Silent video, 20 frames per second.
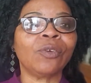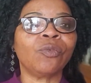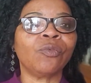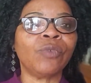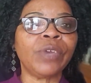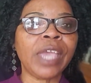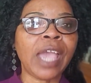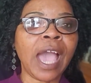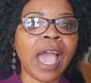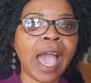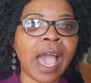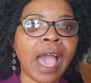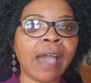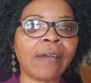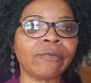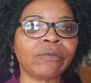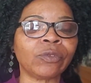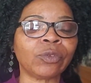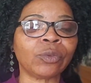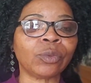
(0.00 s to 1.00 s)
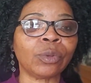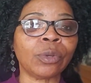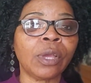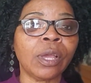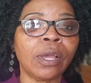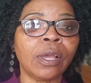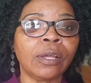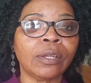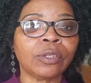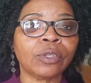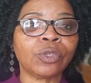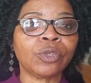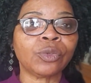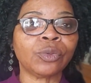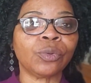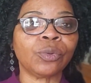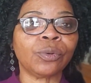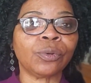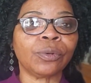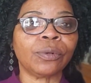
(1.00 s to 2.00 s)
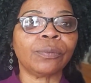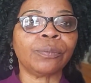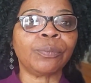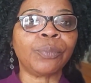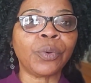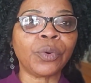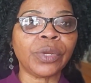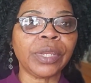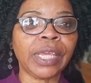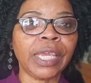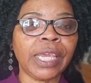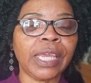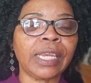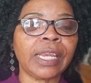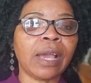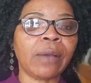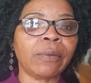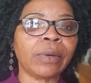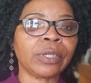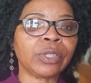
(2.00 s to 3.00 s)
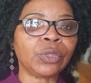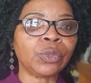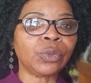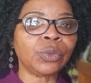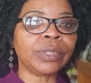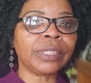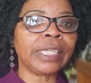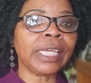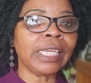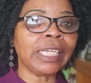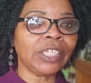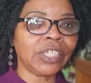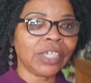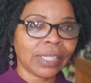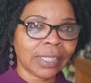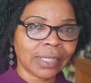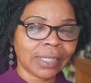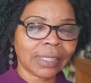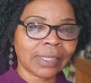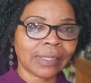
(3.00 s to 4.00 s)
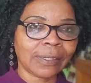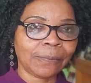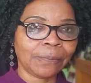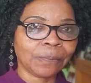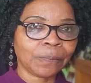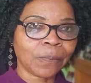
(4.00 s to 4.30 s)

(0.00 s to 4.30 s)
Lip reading: We have to put in our due diligence.